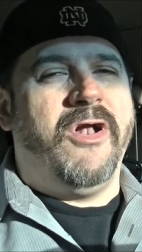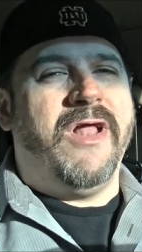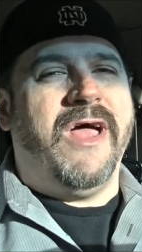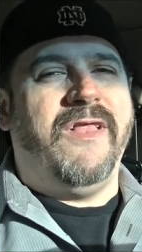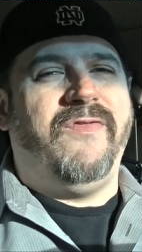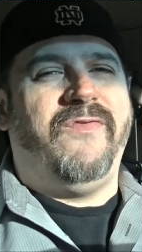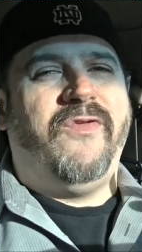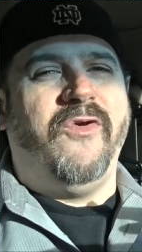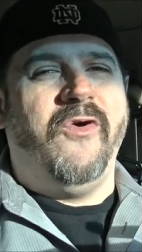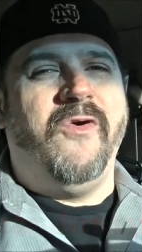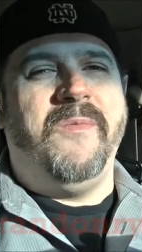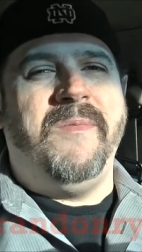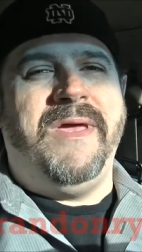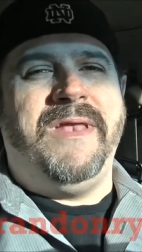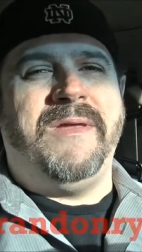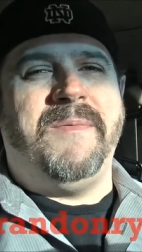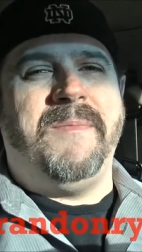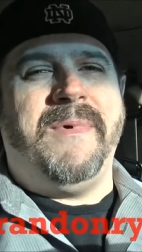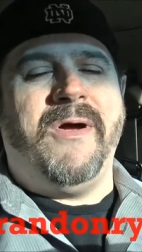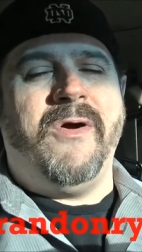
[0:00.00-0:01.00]
and I do
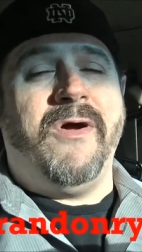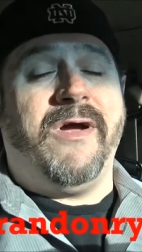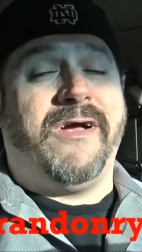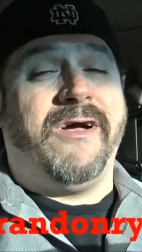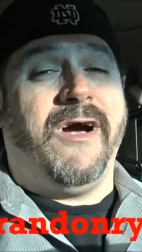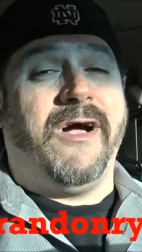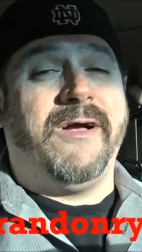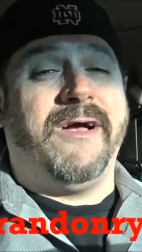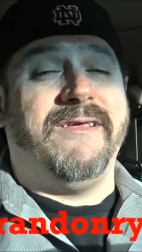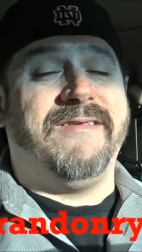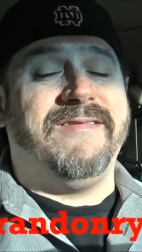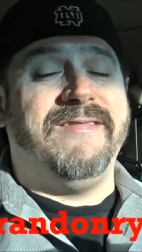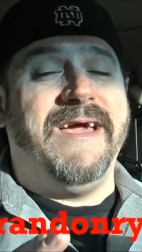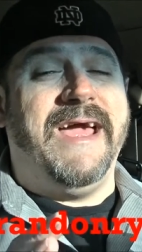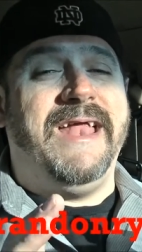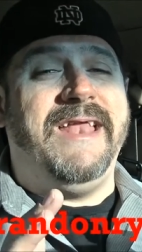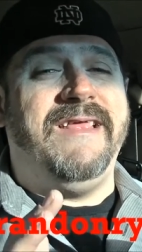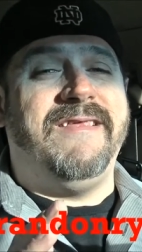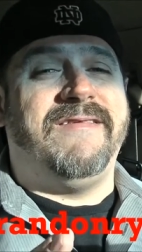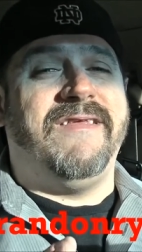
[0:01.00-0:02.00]
mean America, because
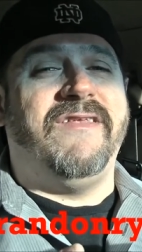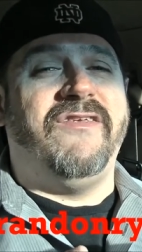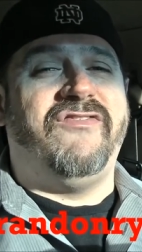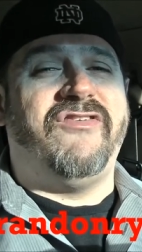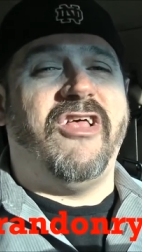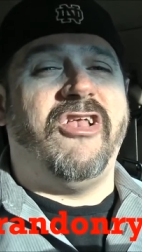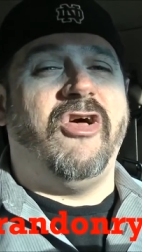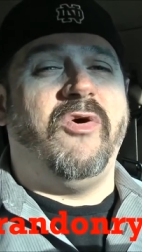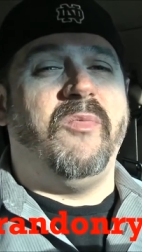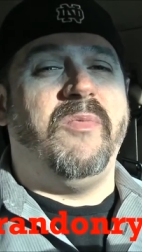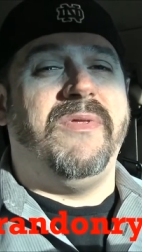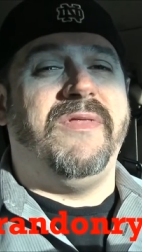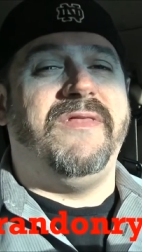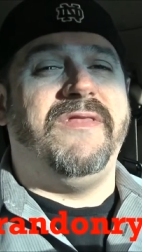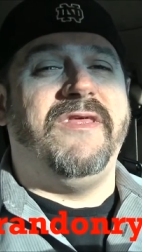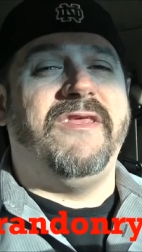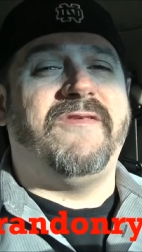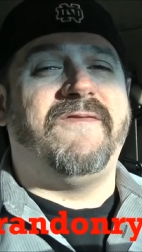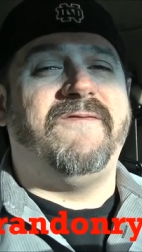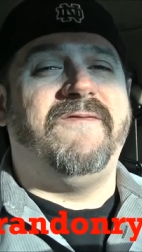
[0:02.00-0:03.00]
ladies and gentlemen,
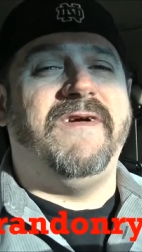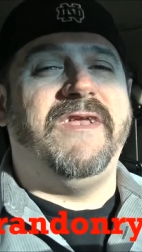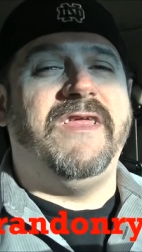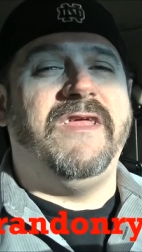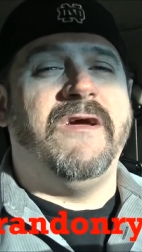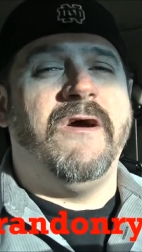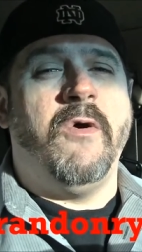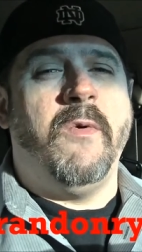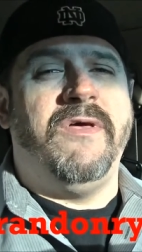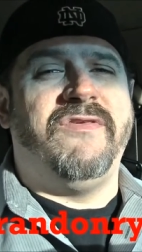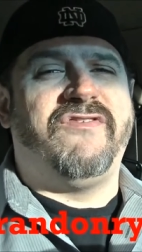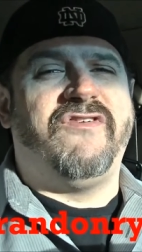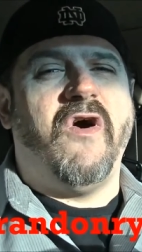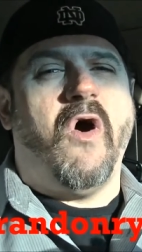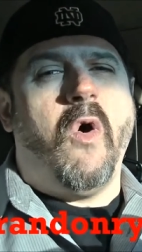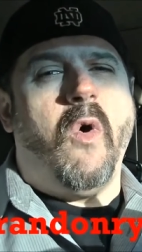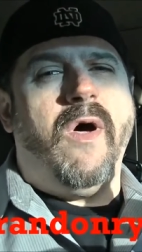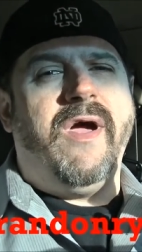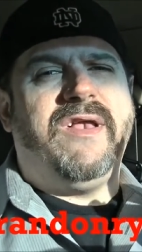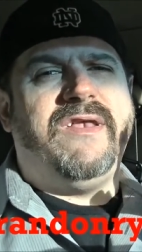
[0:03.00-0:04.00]
this video is
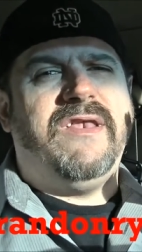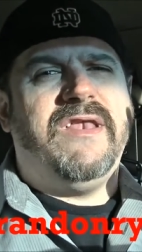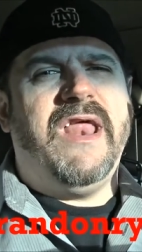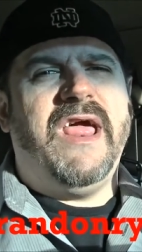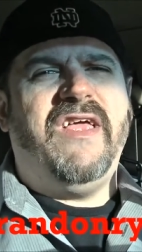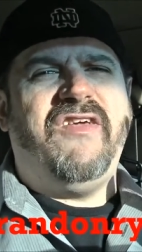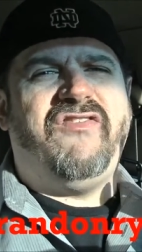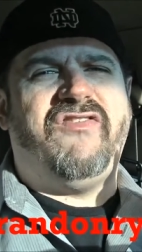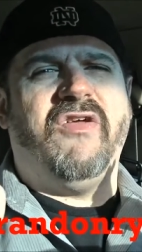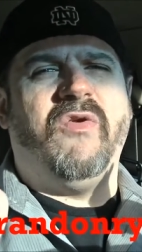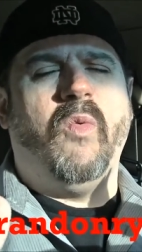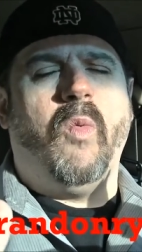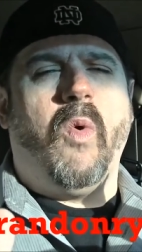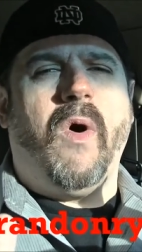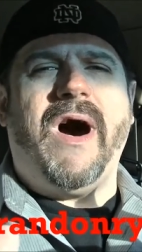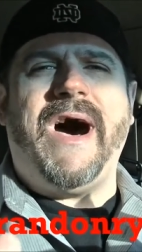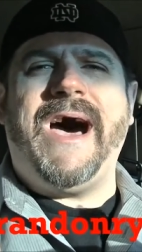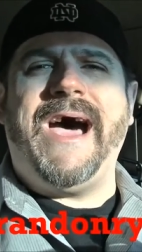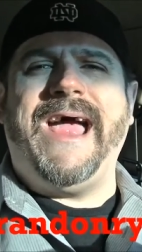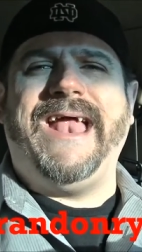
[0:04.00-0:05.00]
going
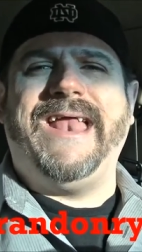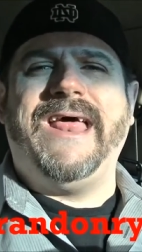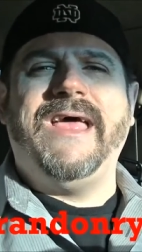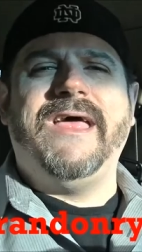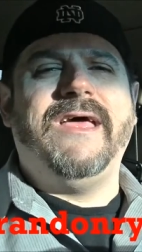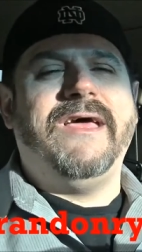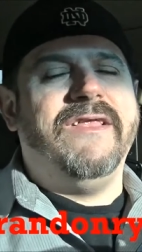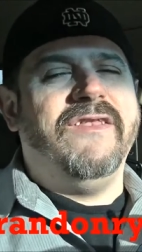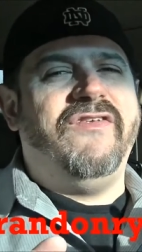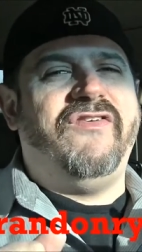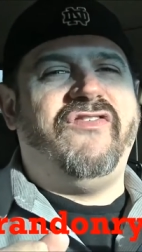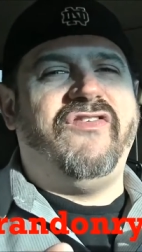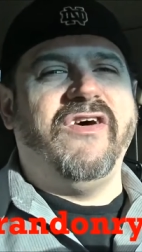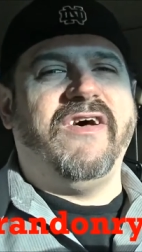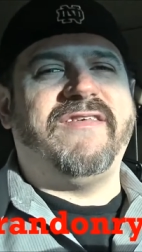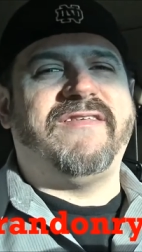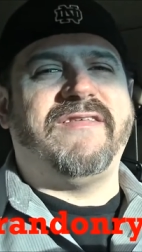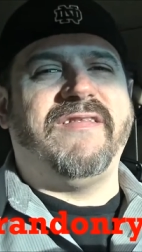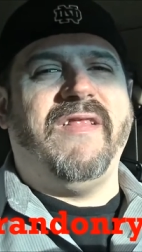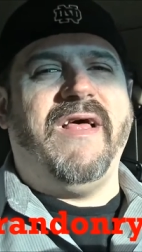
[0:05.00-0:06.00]
nationwide,
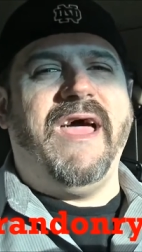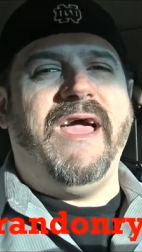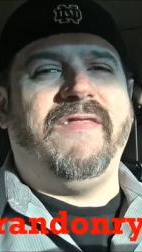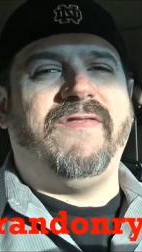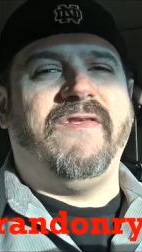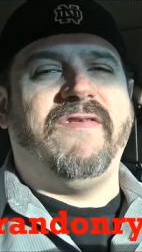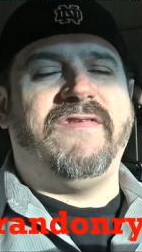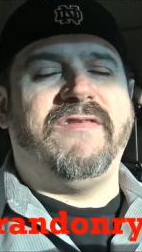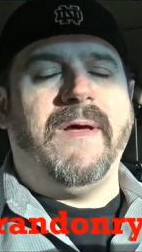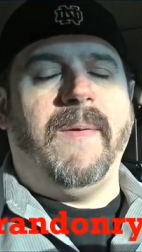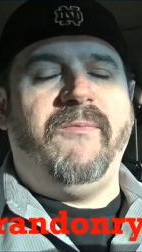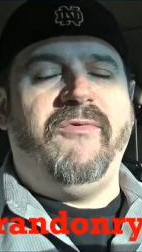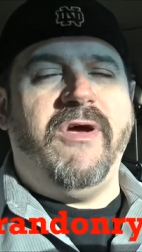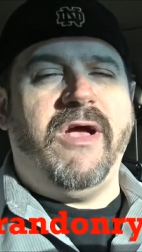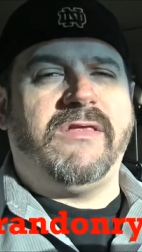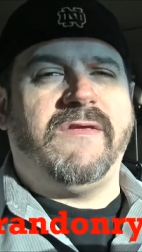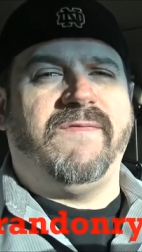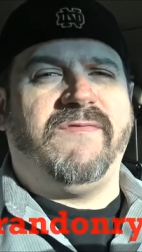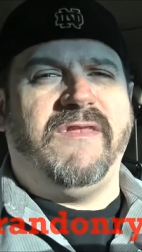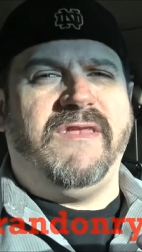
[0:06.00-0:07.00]
just like the
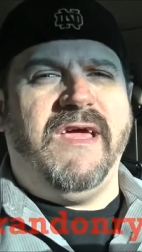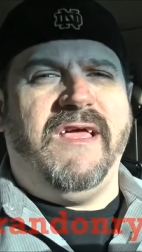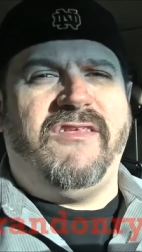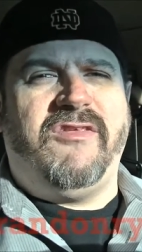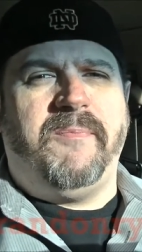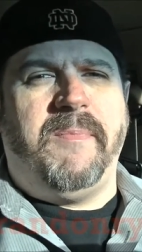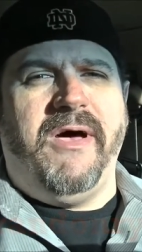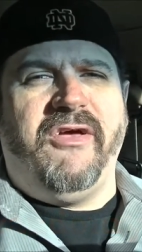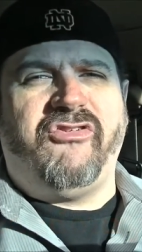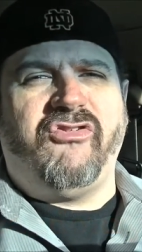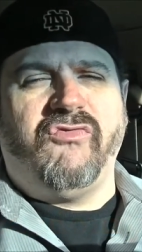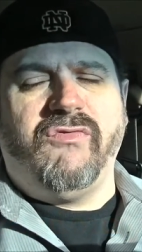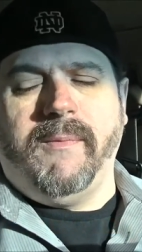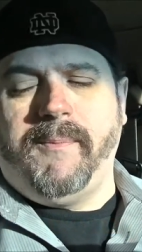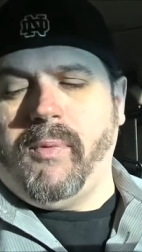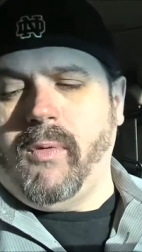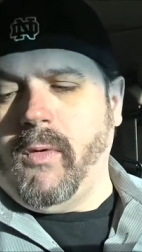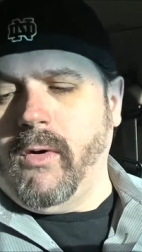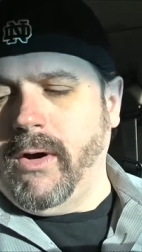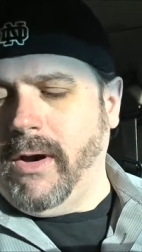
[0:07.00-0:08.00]
subject of today's special
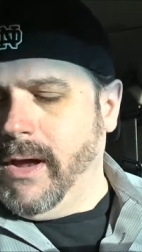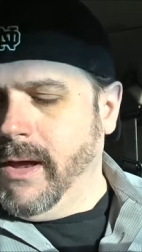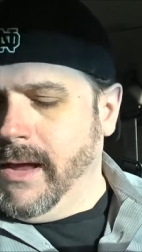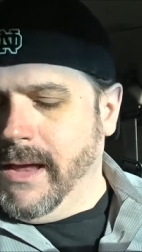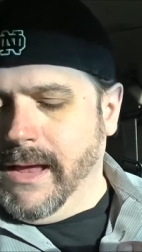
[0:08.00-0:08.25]
report.